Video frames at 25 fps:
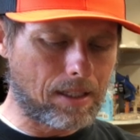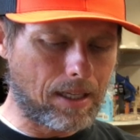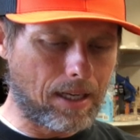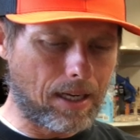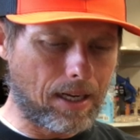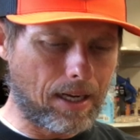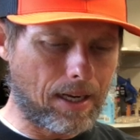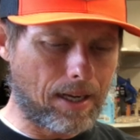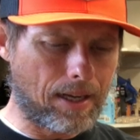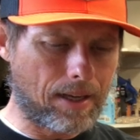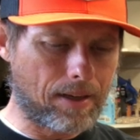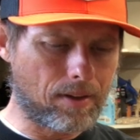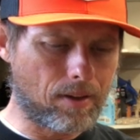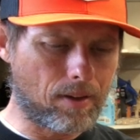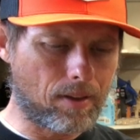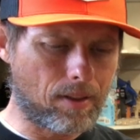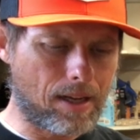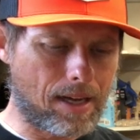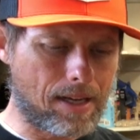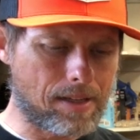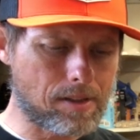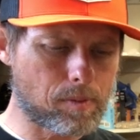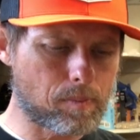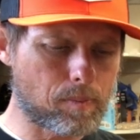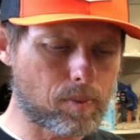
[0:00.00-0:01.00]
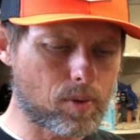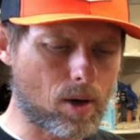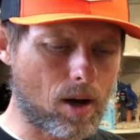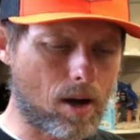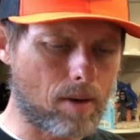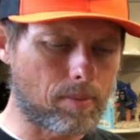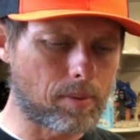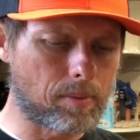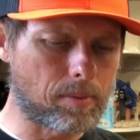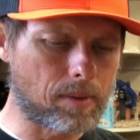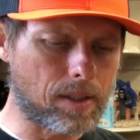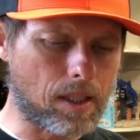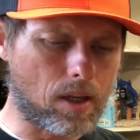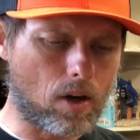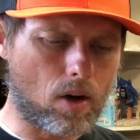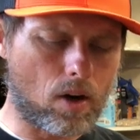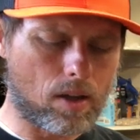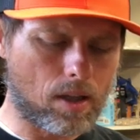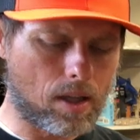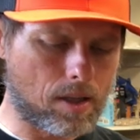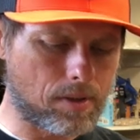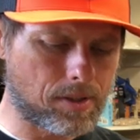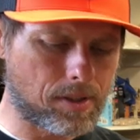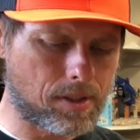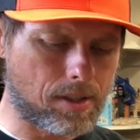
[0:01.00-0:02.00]
and that's probably
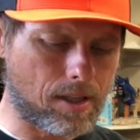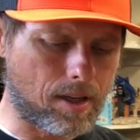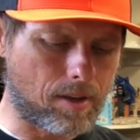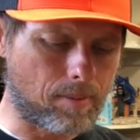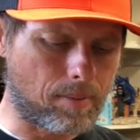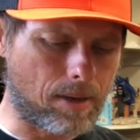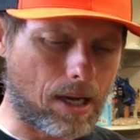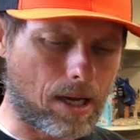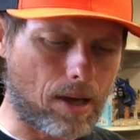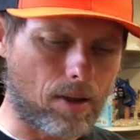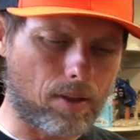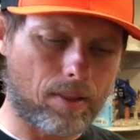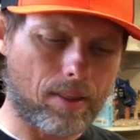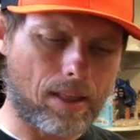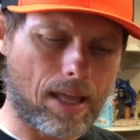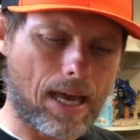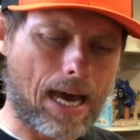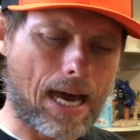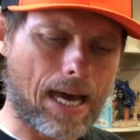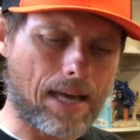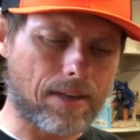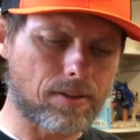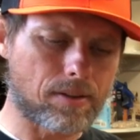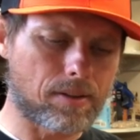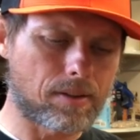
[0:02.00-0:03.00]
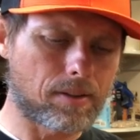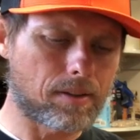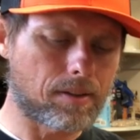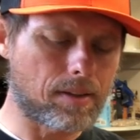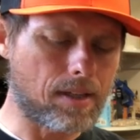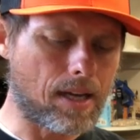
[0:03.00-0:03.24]
all I'll say about that.